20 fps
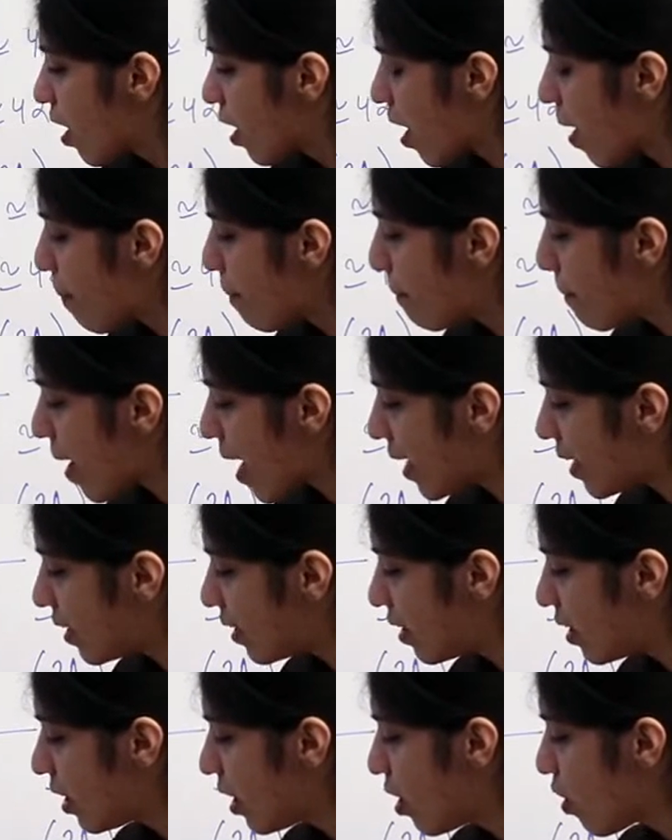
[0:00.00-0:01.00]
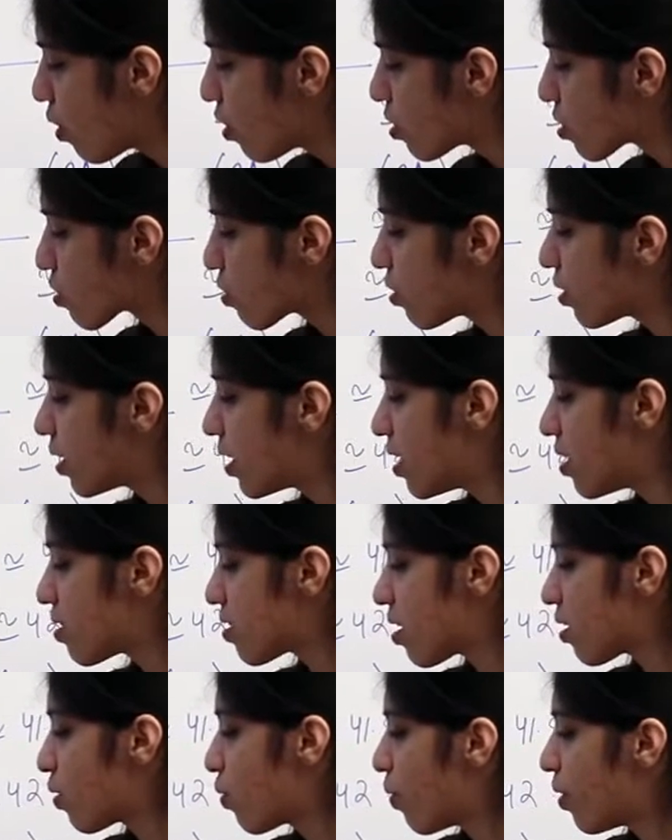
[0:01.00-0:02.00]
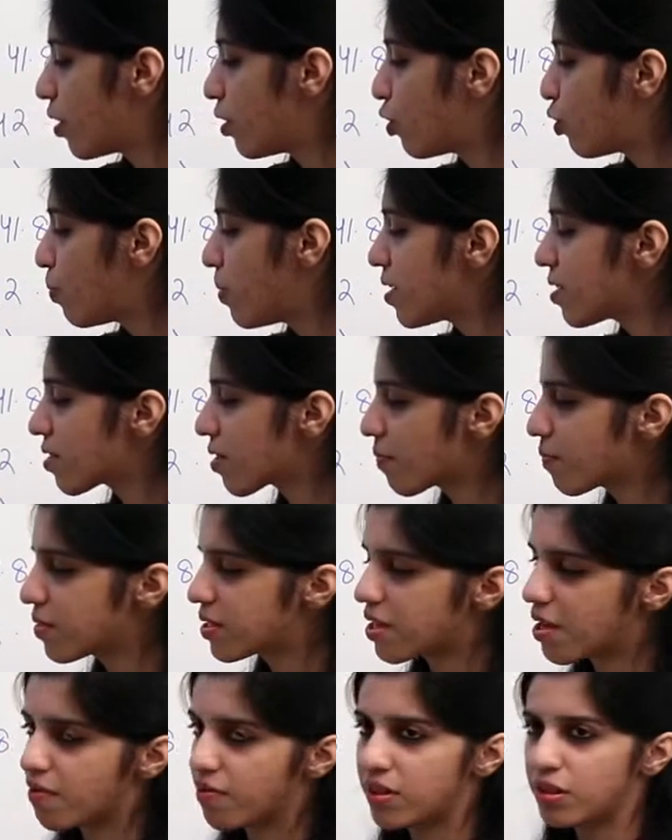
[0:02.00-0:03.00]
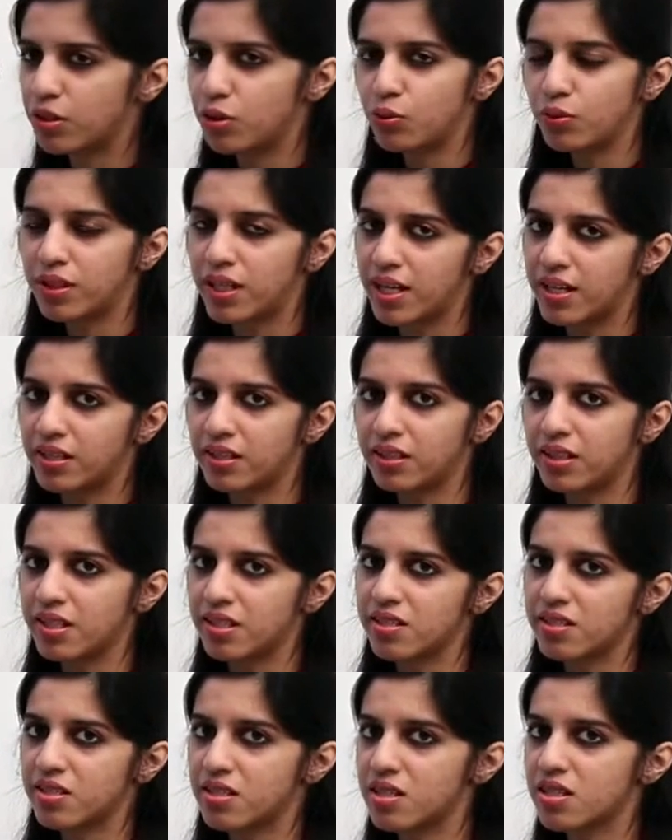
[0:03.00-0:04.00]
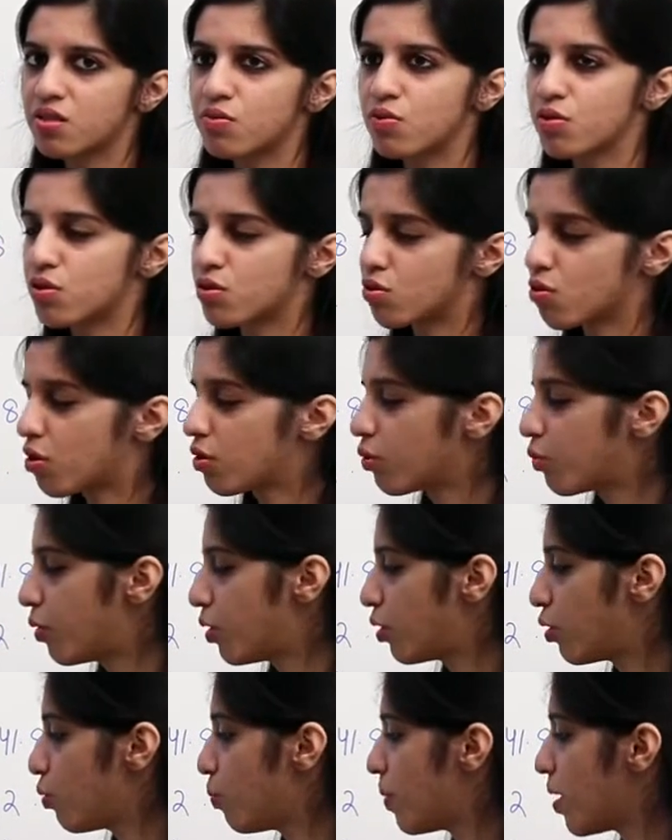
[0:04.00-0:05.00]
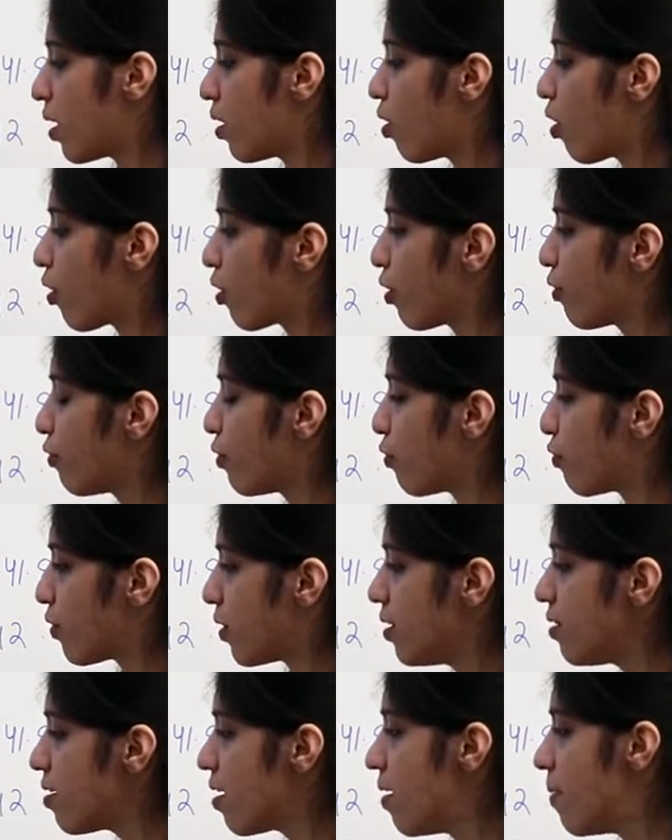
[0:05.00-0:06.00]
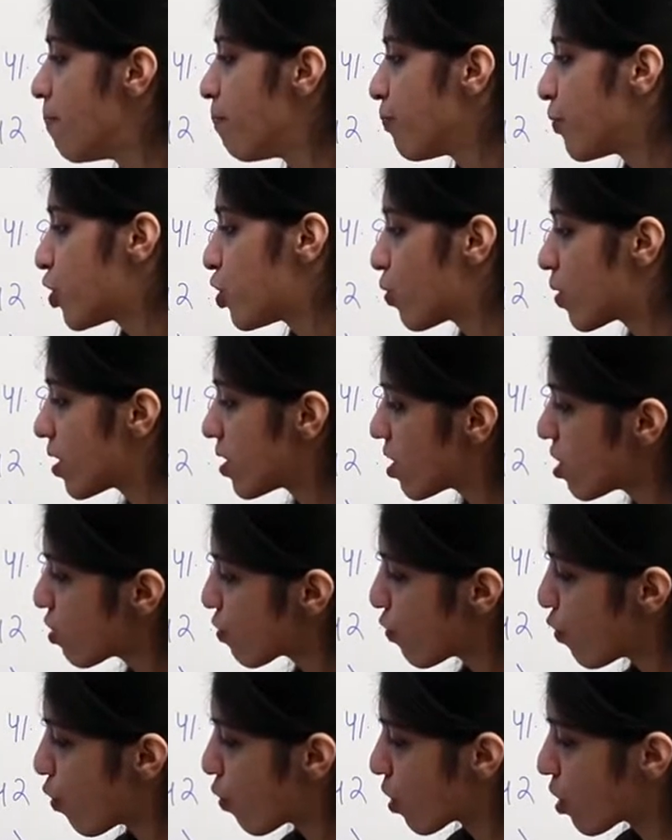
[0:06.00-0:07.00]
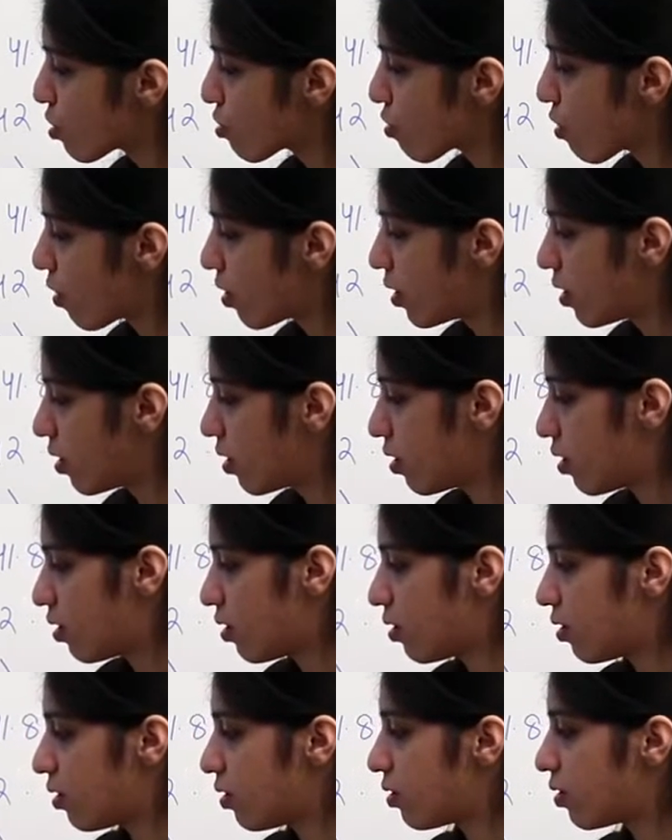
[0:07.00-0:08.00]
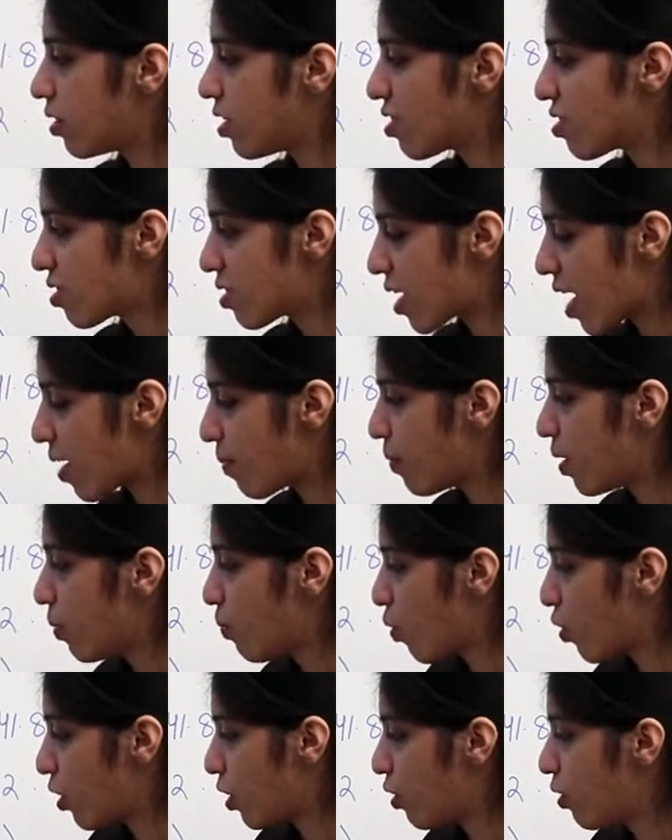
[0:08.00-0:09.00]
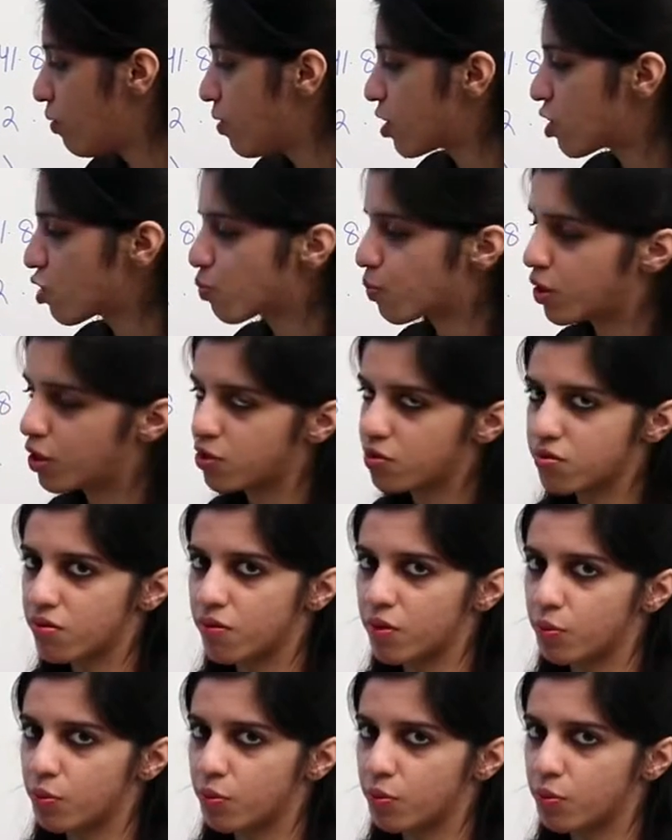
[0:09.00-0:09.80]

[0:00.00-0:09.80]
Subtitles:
Combinedly also these are going to be some 7 to 10 T states, which is not going to make a lot of difference. So you can just focus on this timing module which is producing